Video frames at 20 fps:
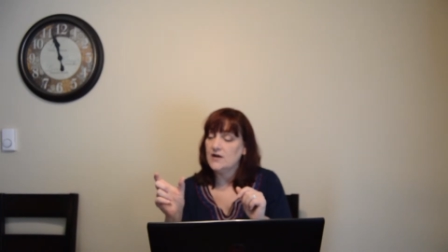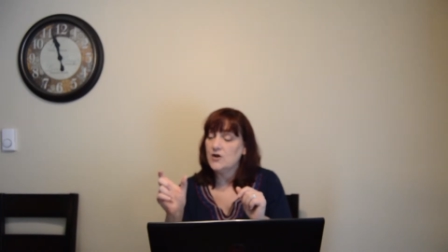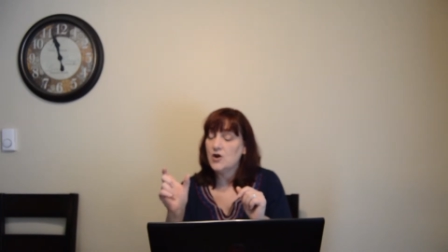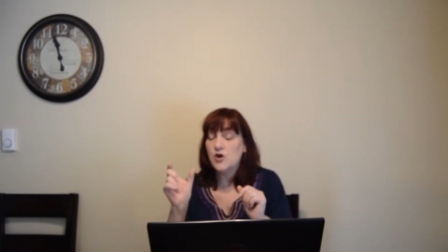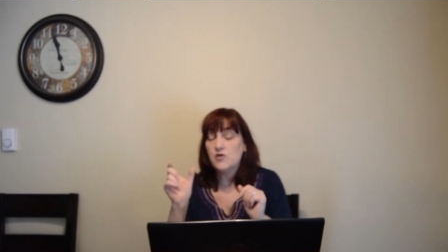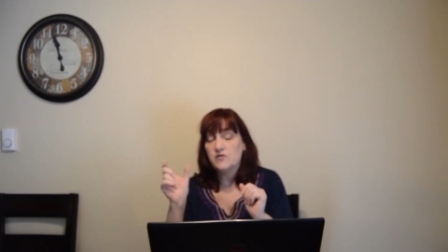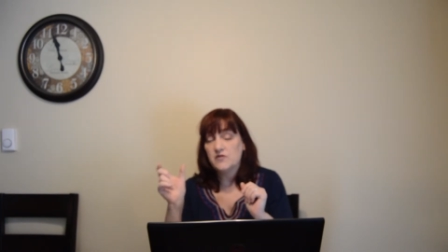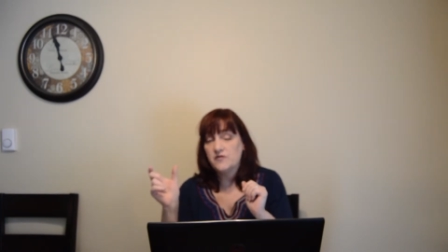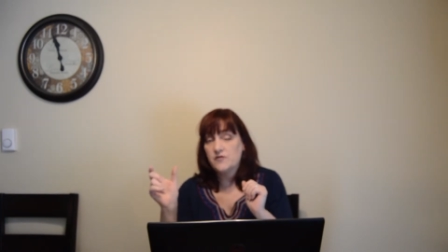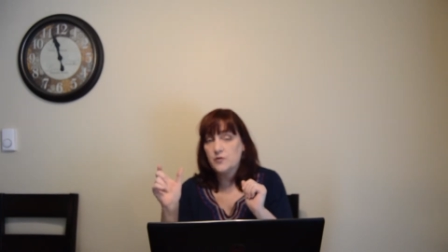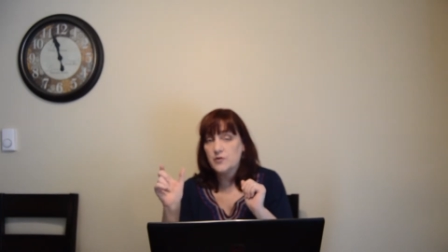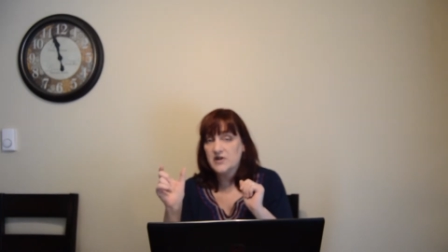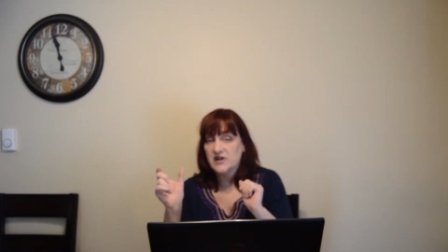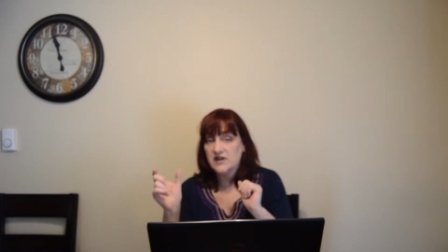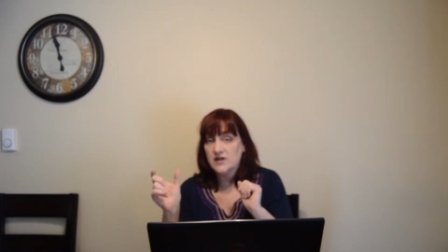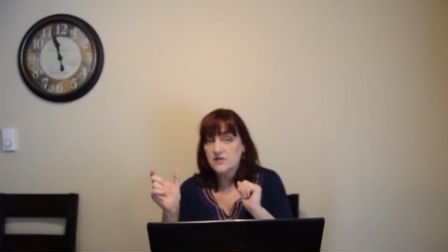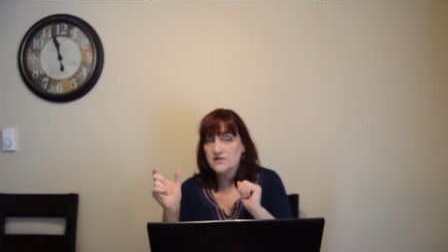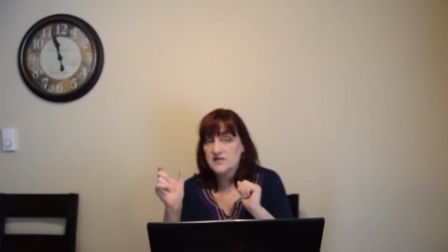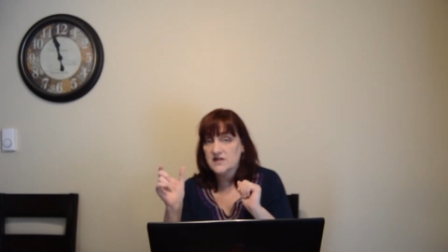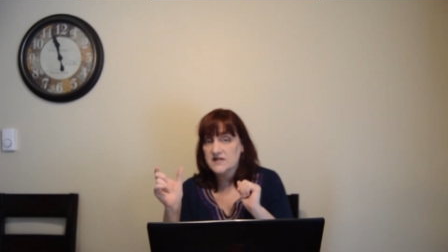over 40
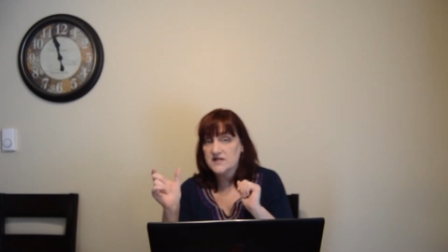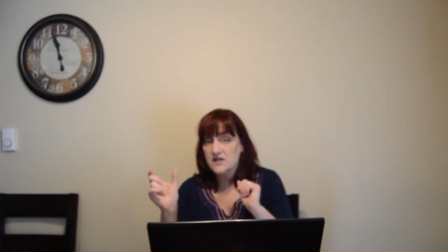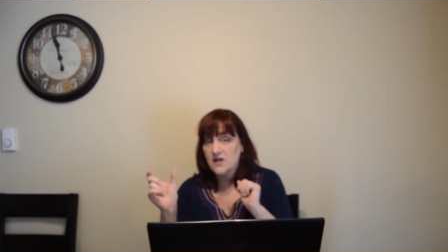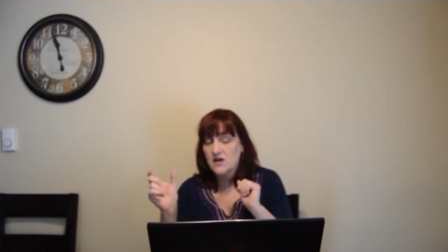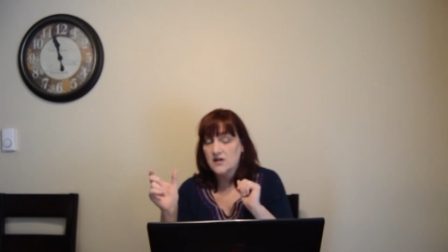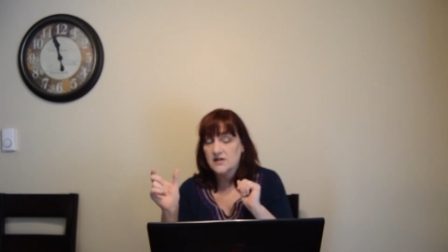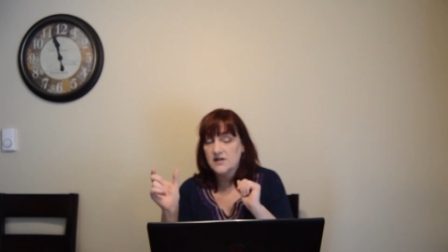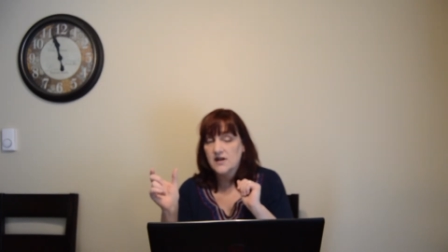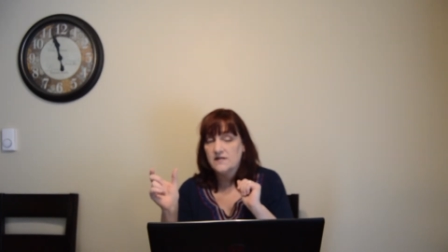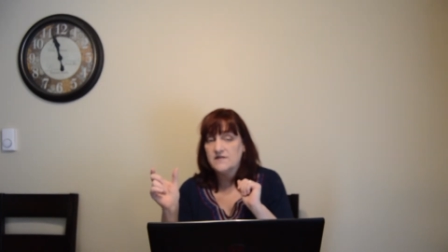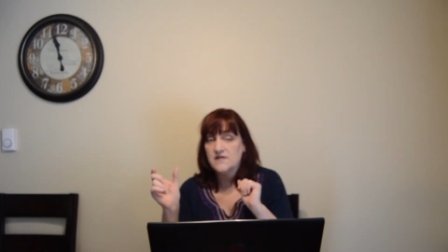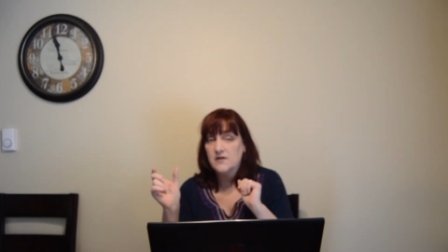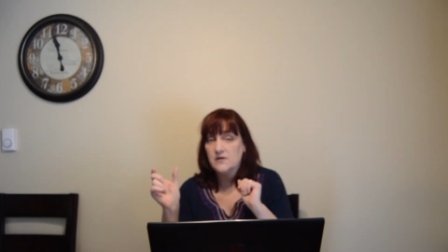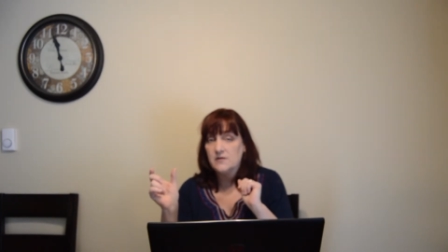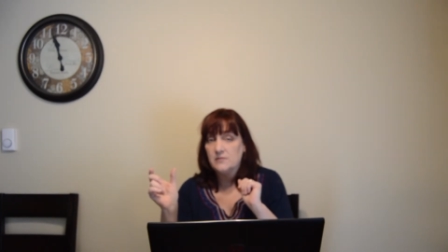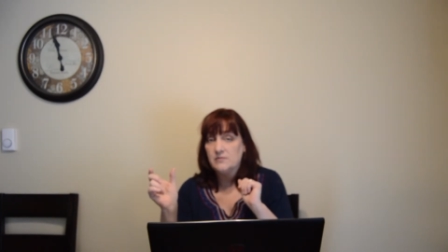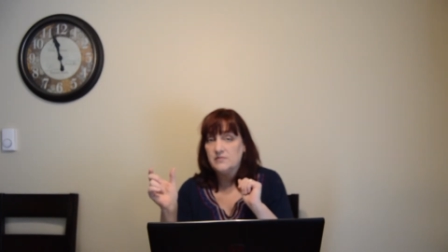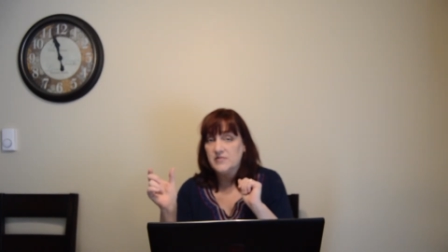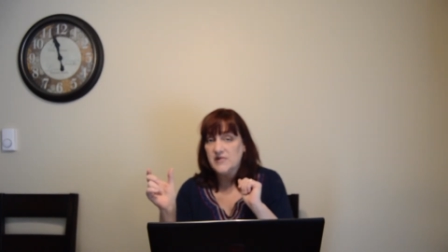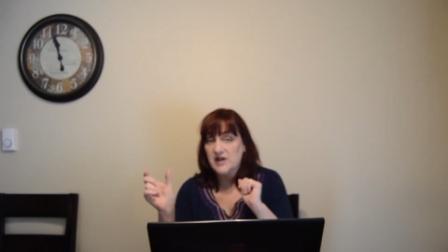years, it's long enough
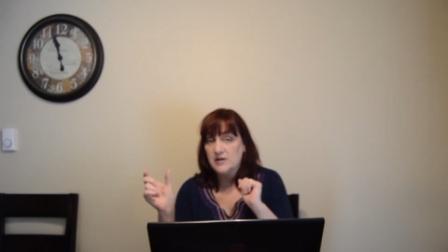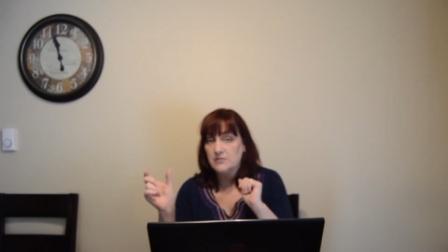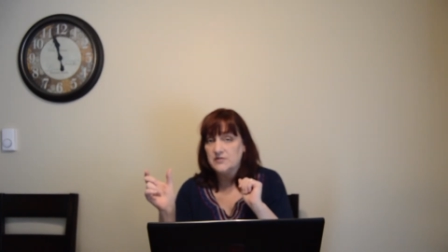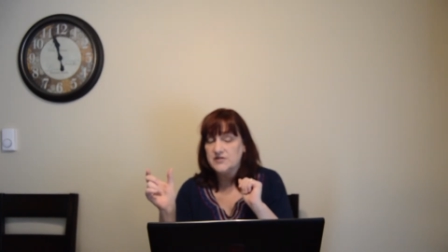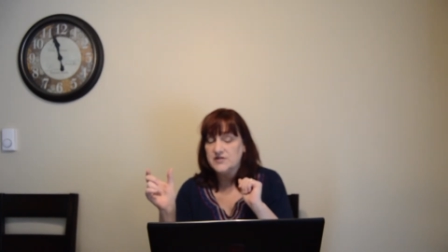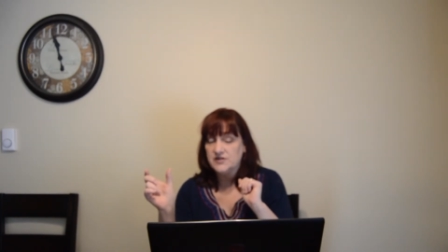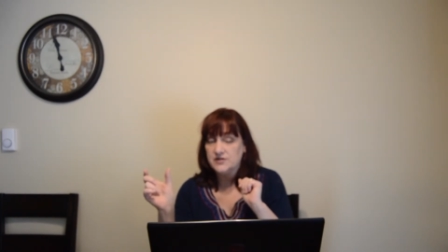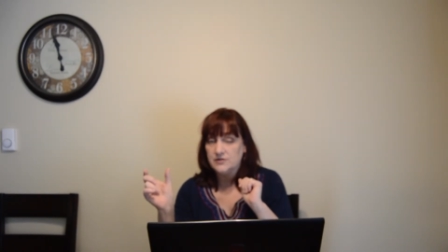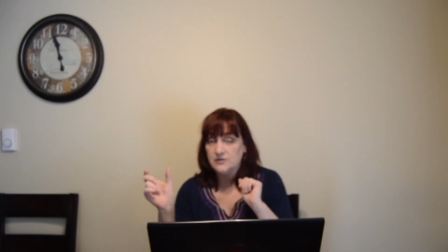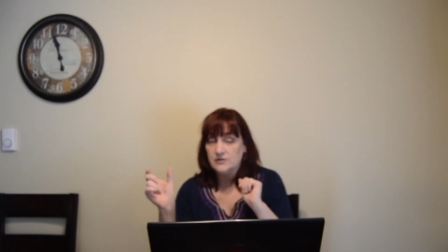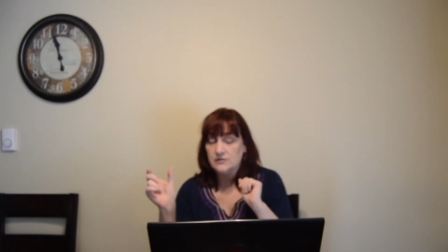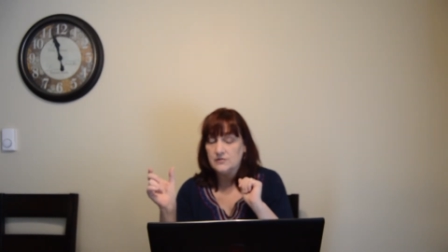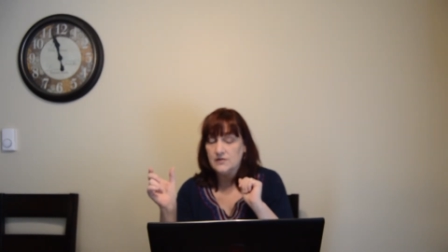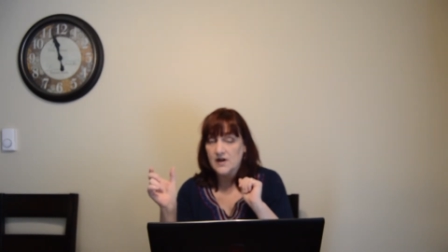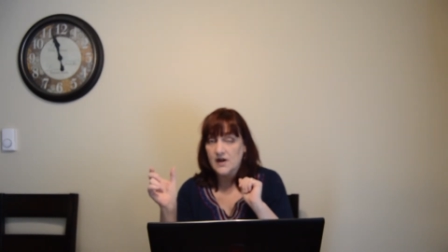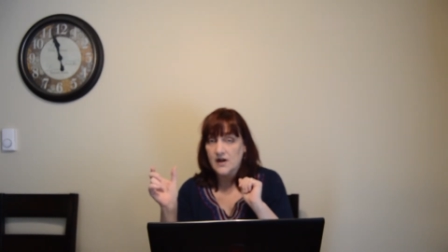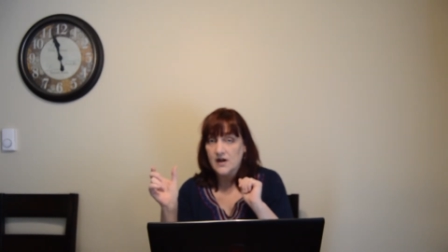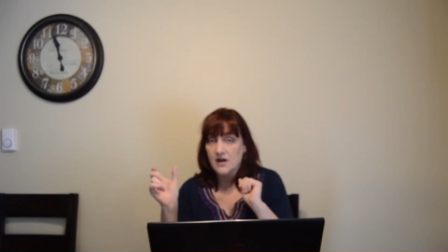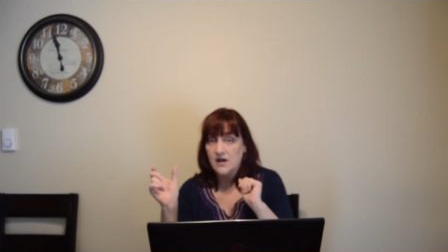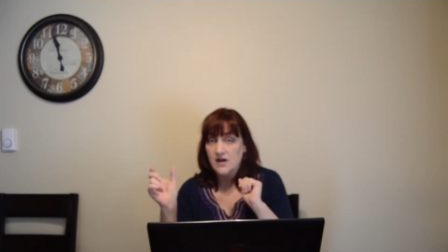to be able to
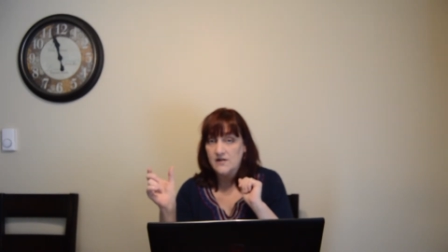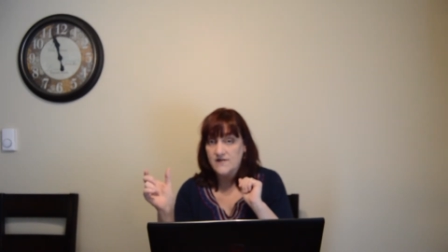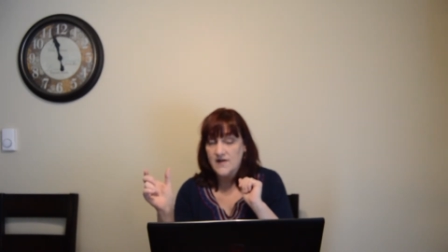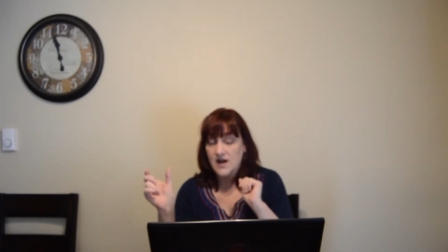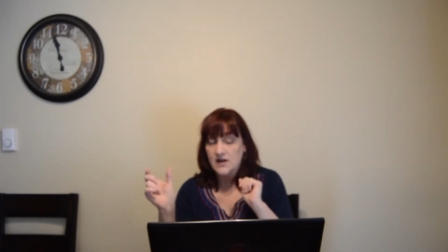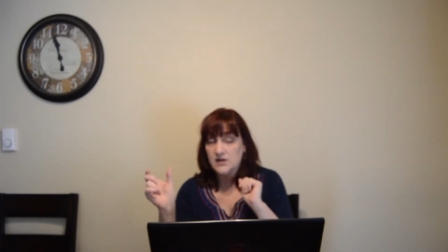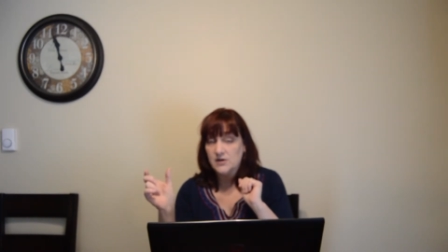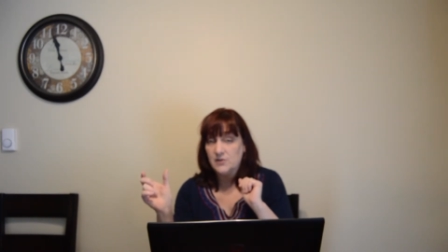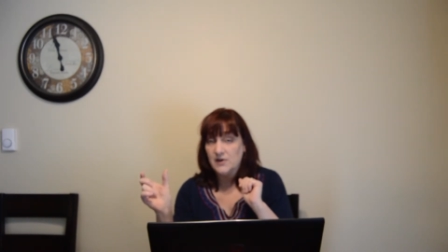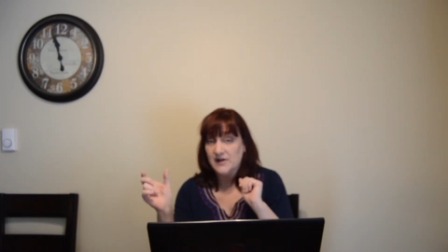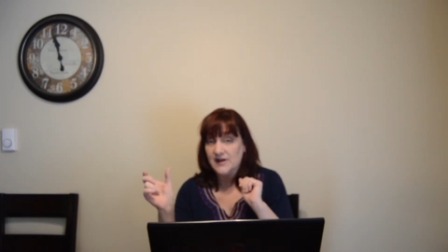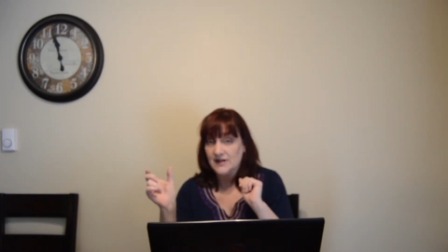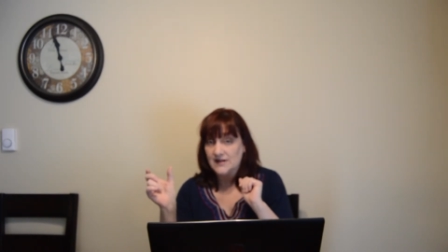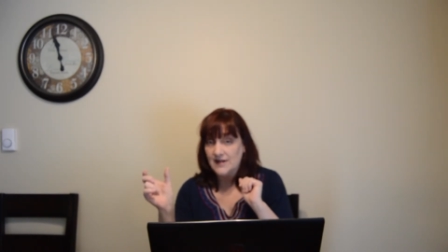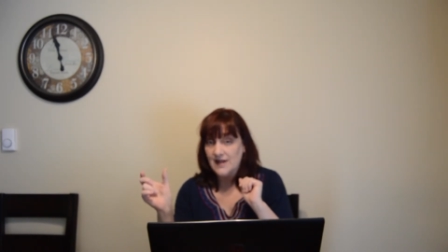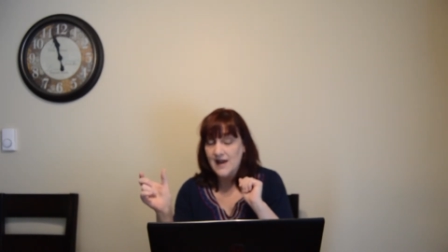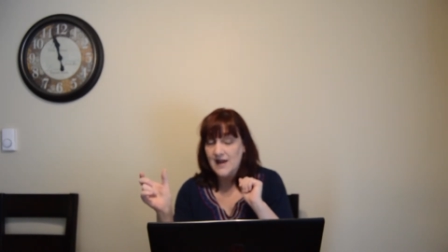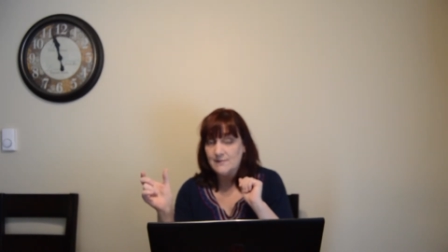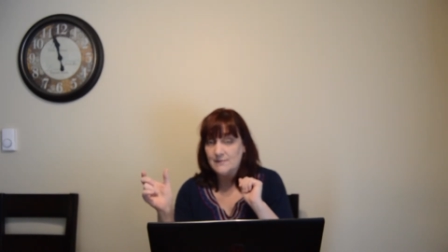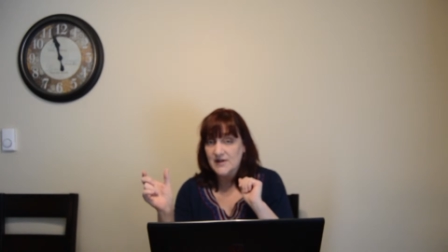evaluate a
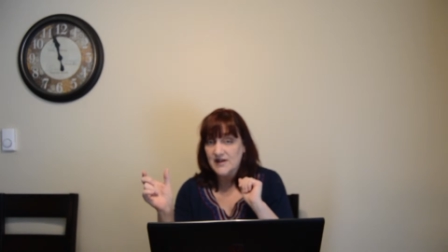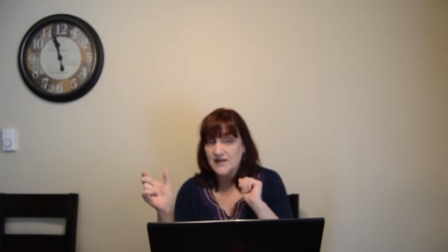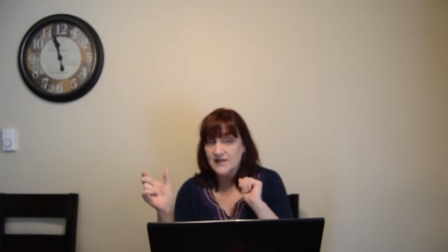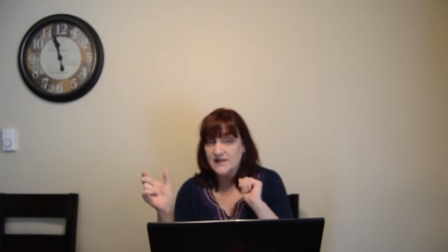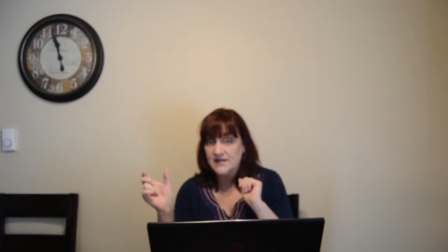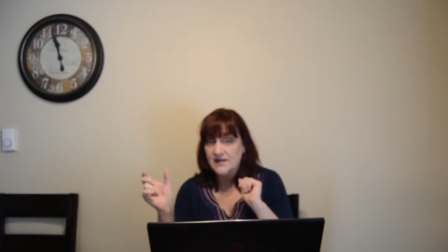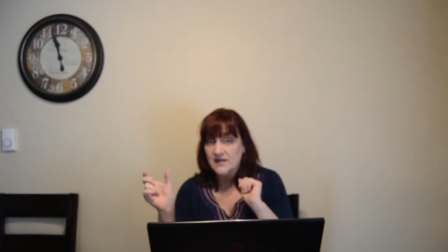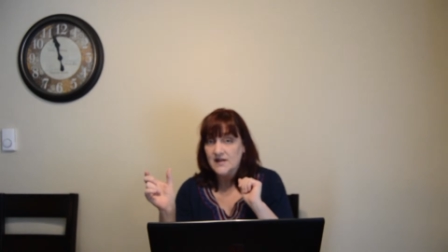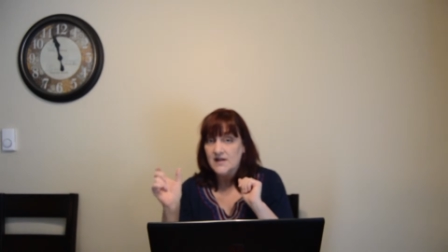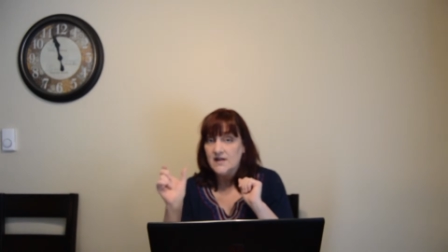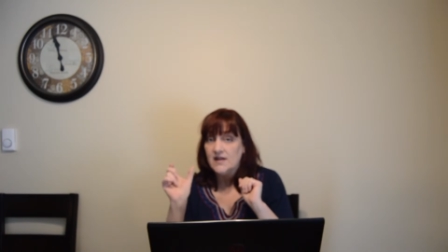climate.